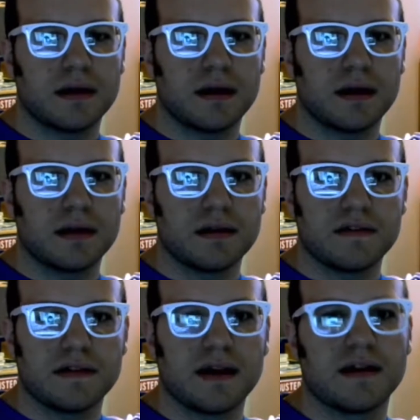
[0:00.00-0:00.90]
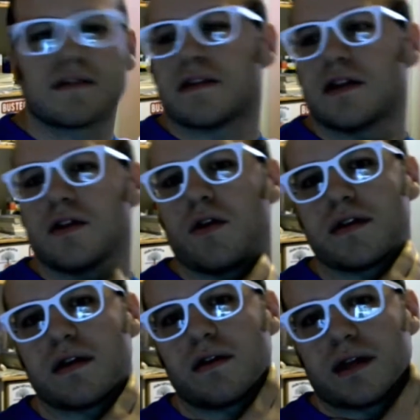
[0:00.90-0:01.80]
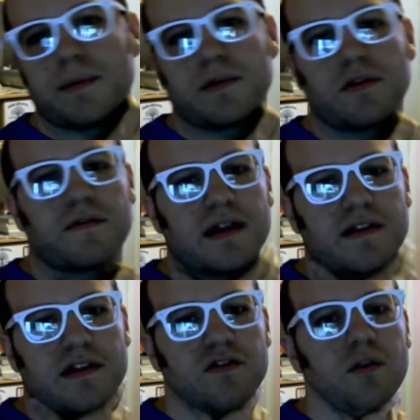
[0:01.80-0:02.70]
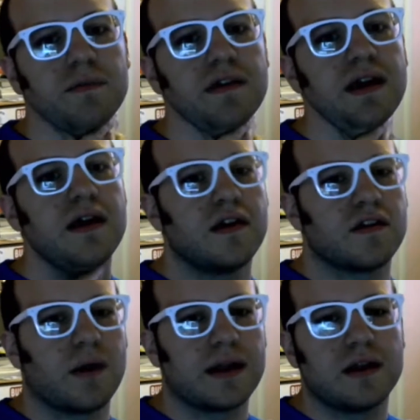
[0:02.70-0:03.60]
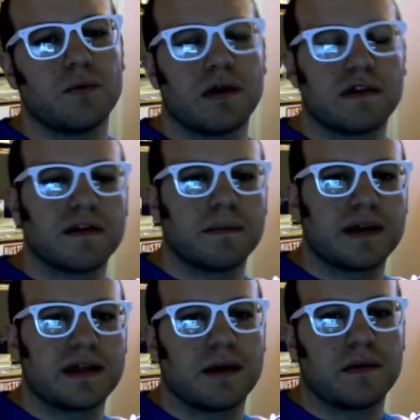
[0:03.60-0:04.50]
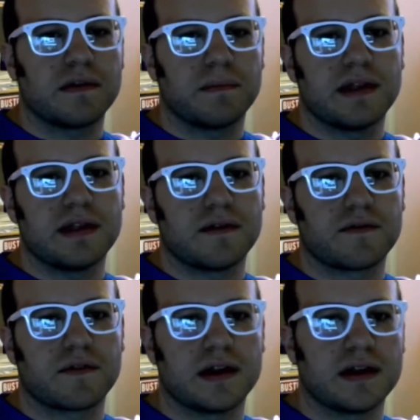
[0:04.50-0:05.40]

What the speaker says: these days. All the typical fantasy tropes. So I did want something that was a bit different.